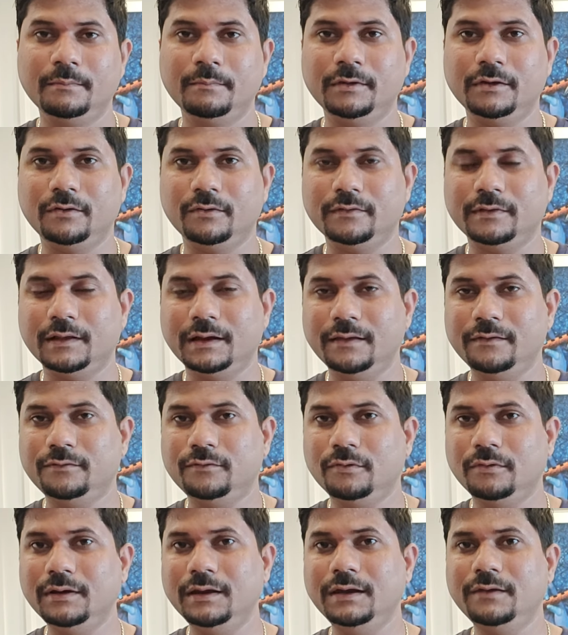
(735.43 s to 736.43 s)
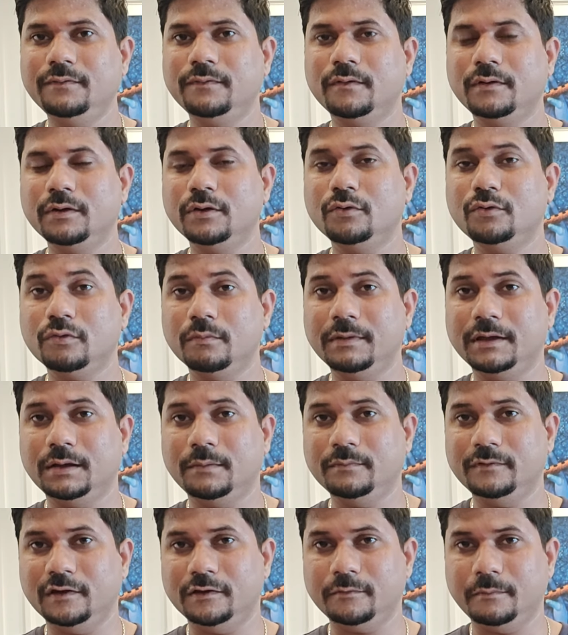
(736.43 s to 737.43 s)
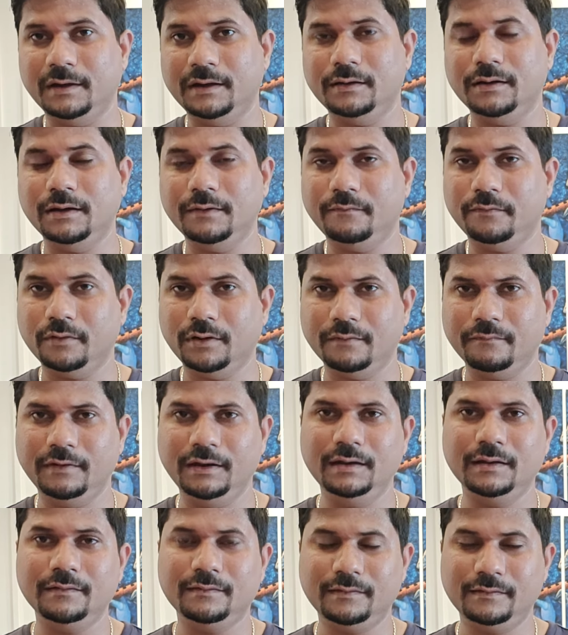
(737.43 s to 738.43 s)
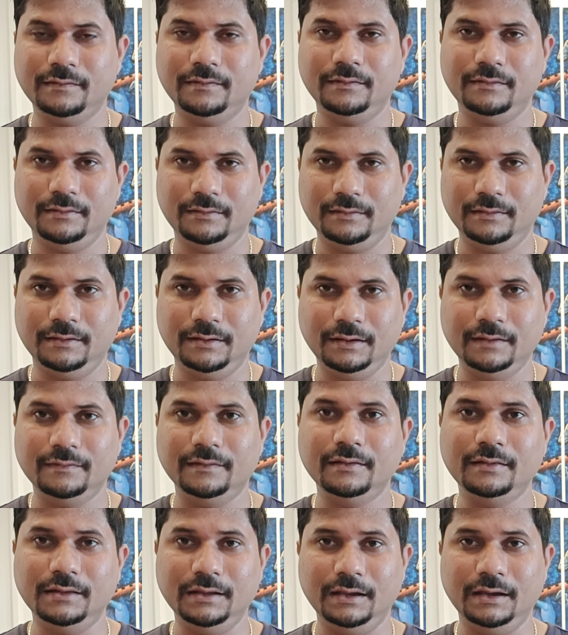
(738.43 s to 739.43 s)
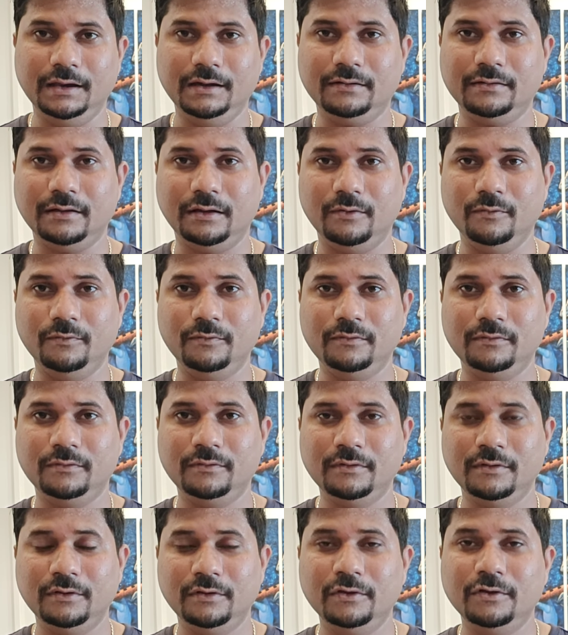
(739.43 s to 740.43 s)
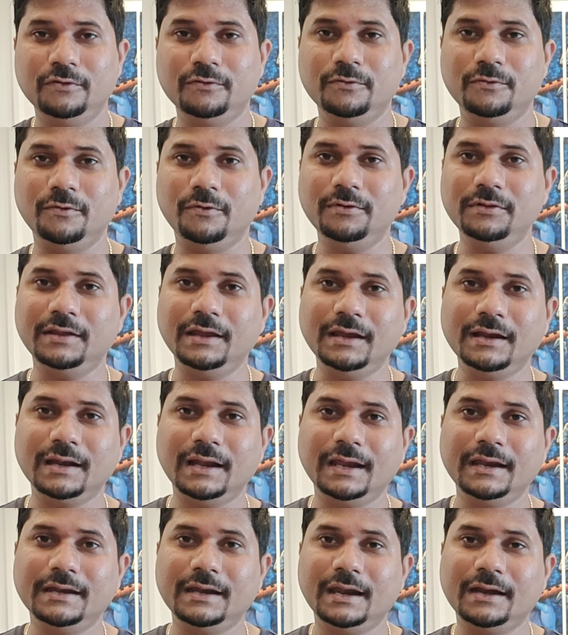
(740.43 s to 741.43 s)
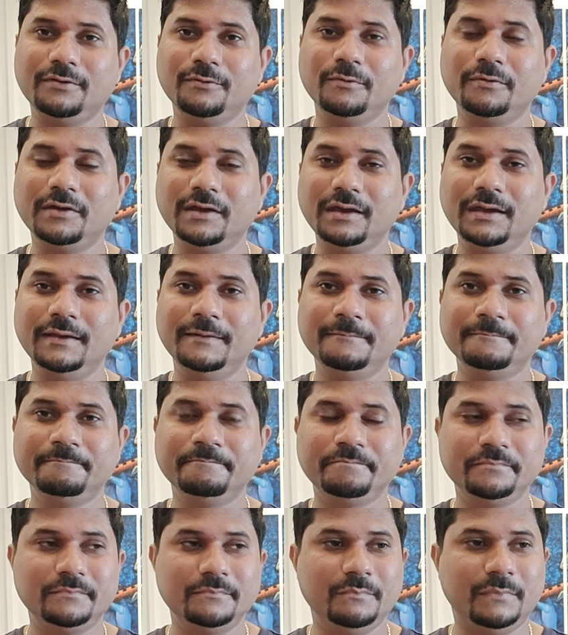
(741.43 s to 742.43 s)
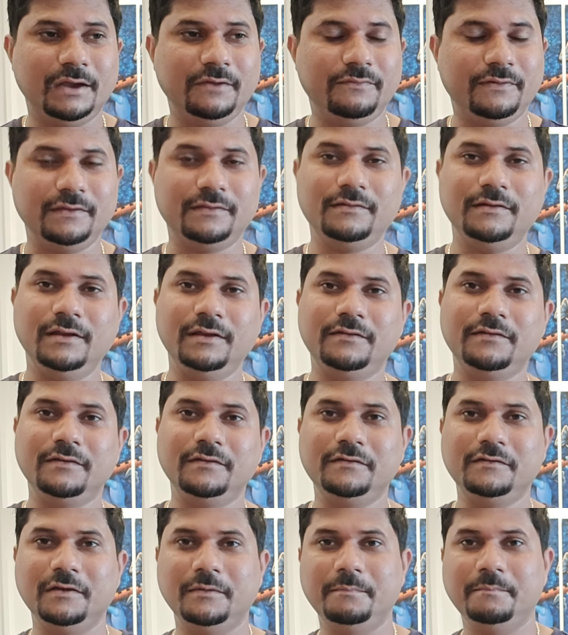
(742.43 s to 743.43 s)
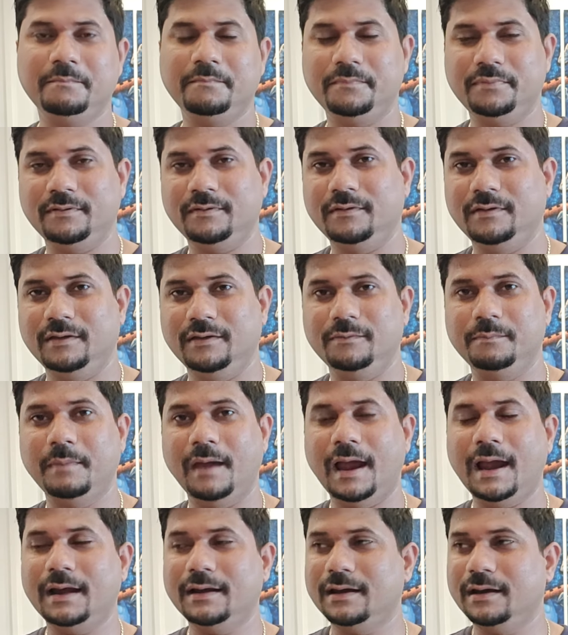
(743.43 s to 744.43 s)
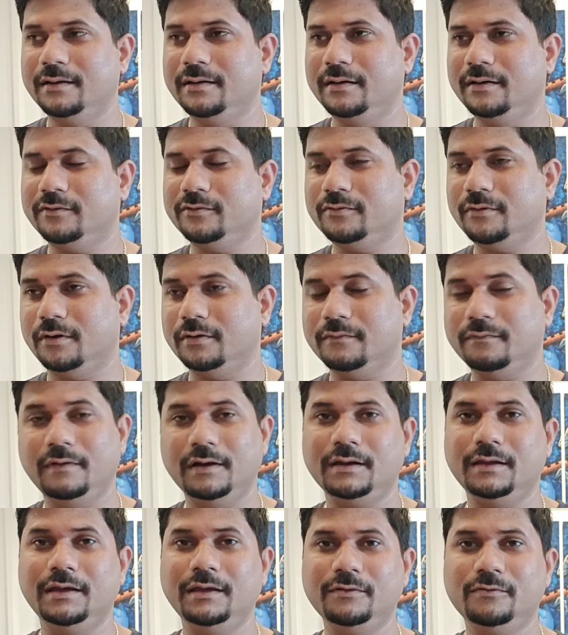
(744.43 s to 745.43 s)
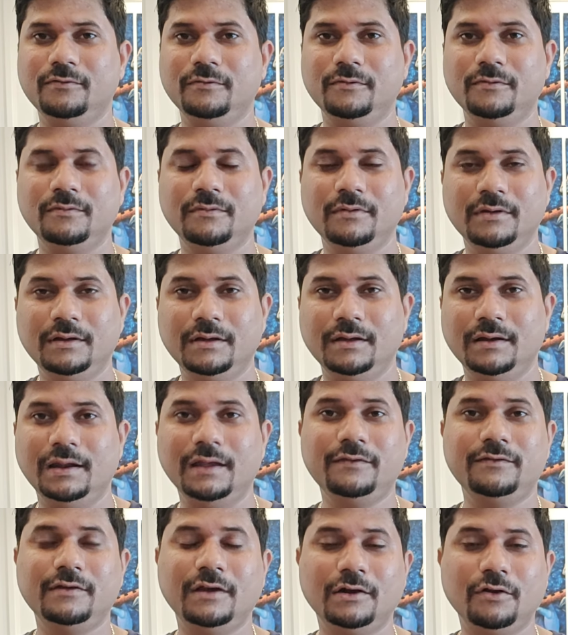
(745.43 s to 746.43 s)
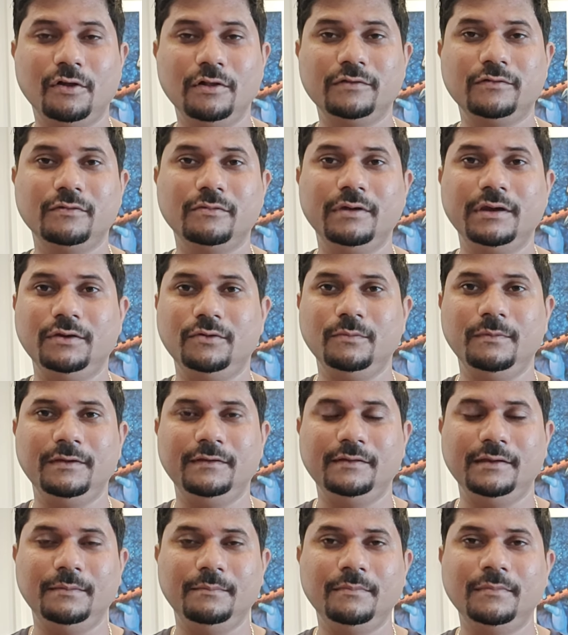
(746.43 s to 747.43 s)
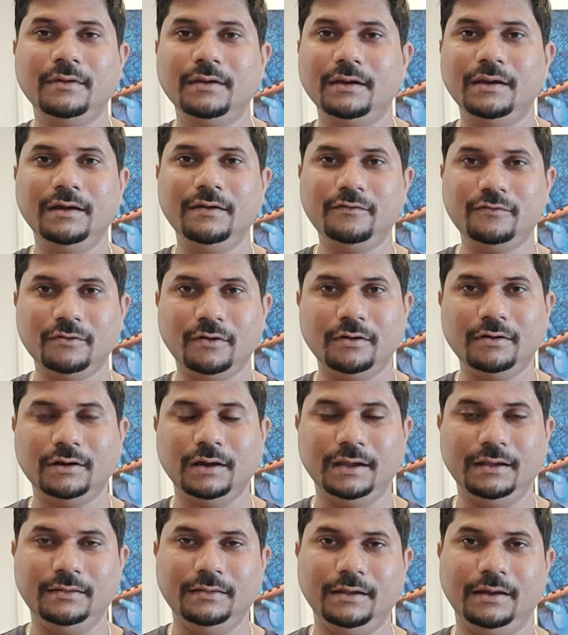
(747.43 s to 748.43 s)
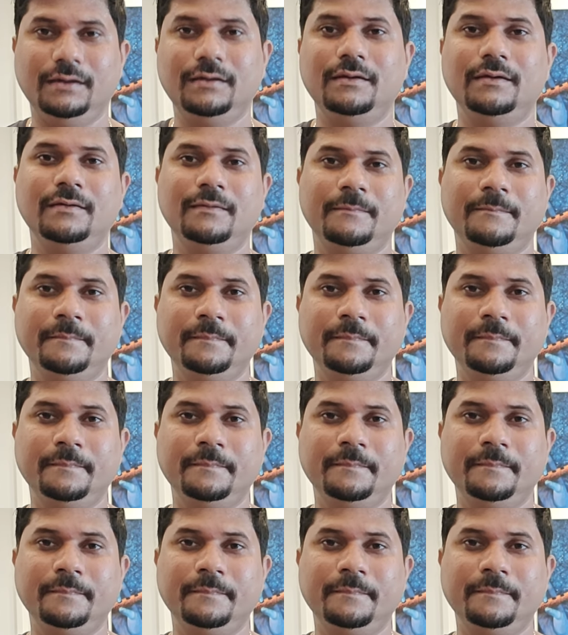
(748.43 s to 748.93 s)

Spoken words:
Because there is no need for you to become judgmental if your Venus is in the 8th house. So don't think like that, okay, my first relationship is bad and it's not working, so rest are also going to be same. It's not like that.